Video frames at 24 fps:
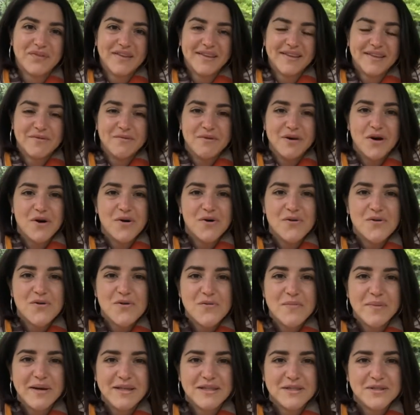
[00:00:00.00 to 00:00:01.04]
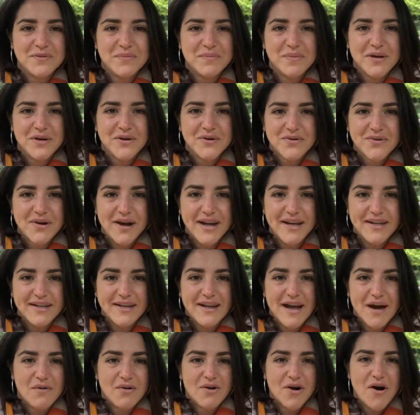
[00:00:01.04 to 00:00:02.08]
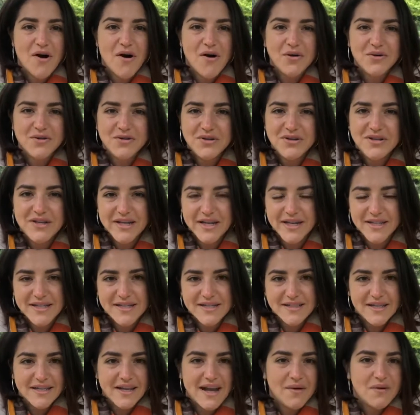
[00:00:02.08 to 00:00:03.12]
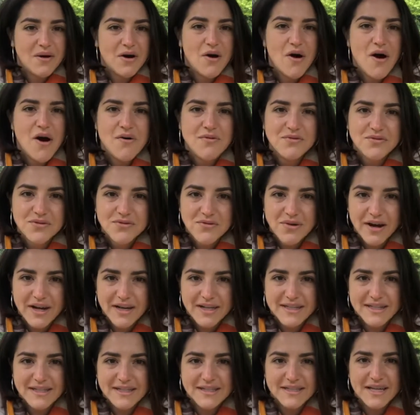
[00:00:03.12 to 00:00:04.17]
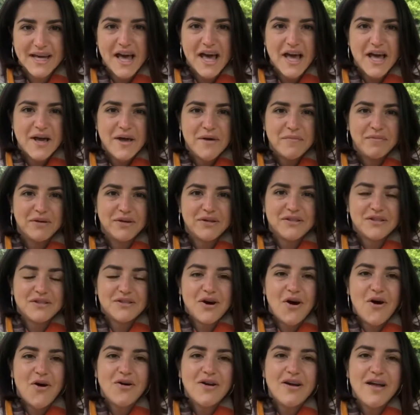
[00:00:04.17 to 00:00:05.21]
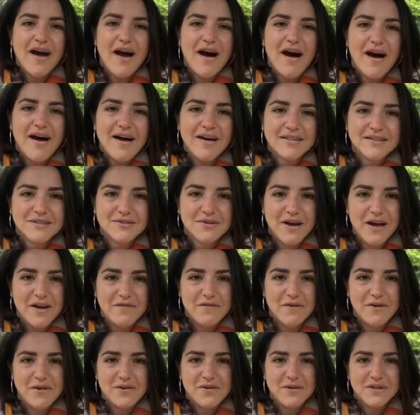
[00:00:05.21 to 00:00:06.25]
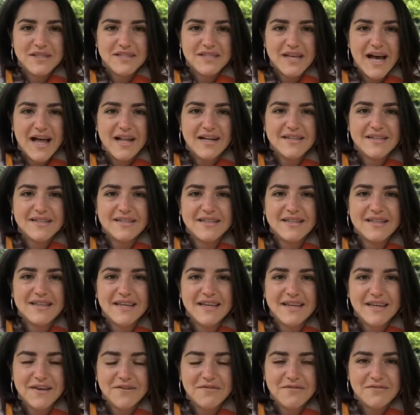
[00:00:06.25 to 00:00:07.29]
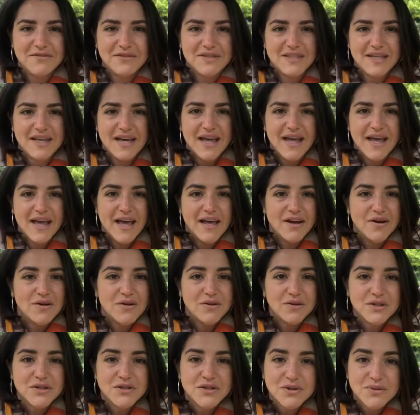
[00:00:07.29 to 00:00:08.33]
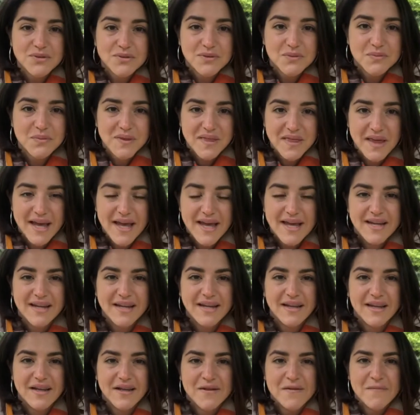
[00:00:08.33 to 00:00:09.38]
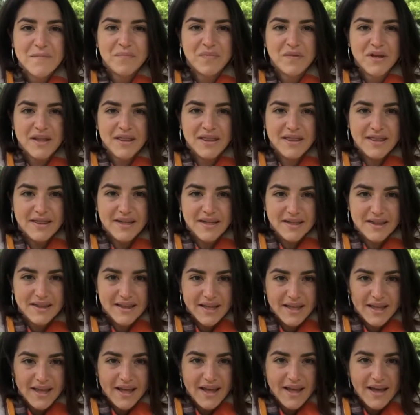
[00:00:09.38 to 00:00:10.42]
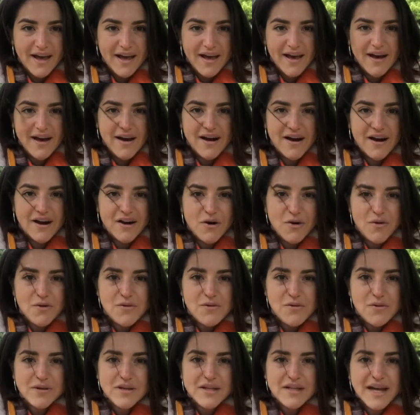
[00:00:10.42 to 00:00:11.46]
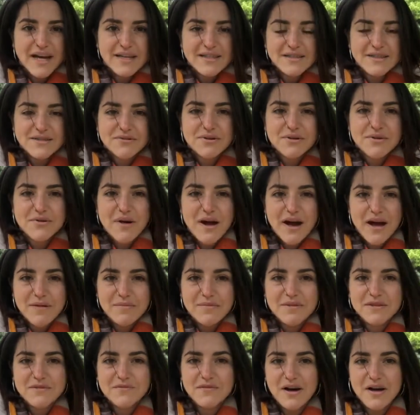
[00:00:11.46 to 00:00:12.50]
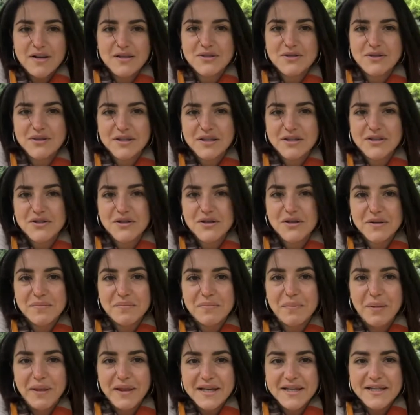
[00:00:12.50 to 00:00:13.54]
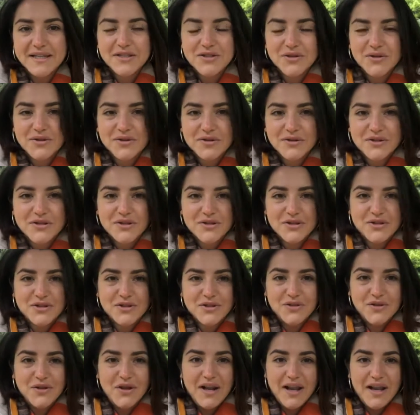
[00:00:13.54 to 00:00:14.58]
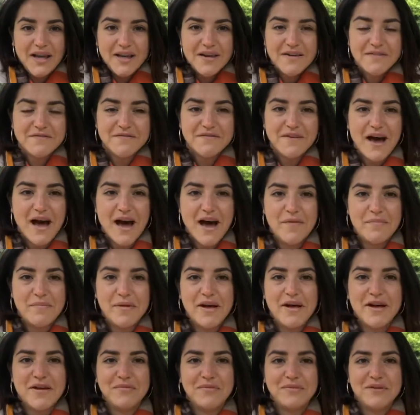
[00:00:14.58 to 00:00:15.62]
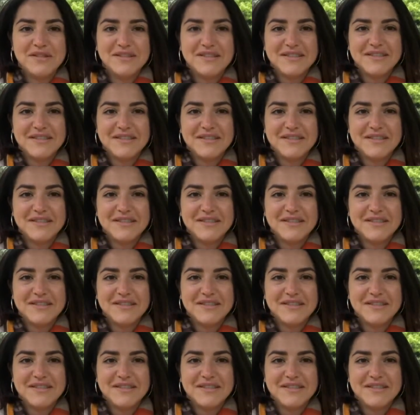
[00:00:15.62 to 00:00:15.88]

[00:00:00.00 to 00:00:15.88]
We are all meant to be great in our own uniqueness, in our own greatness, because it's only us who have all the talents and the gifts and all the tools within that are all the necessary requirements for us to complete it, to live our purpose.